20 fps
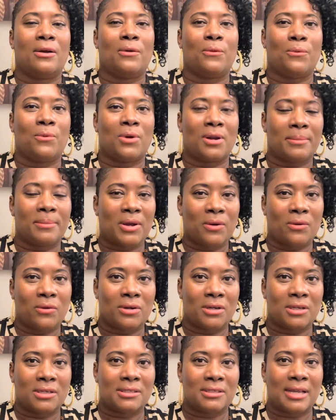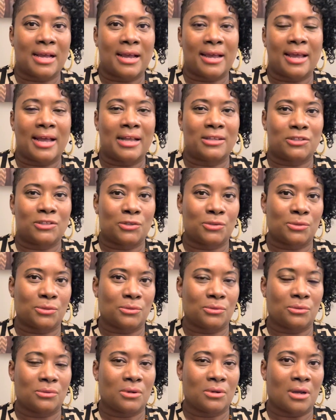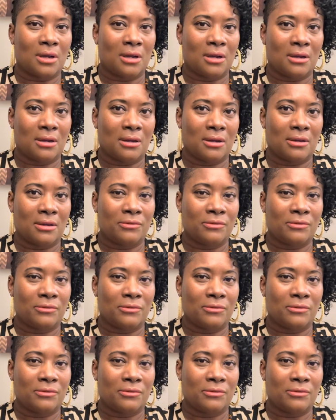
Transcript: one of my orders I had to uh,